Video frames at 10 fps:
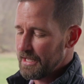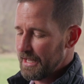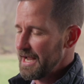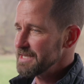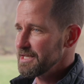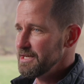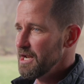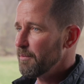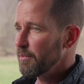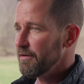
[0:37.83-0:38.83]
It has a
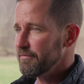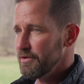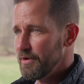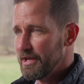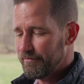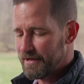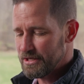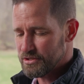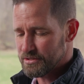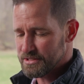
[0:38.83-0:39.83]
number of unique
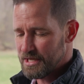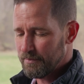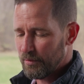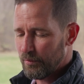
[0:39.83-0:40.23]
features. Number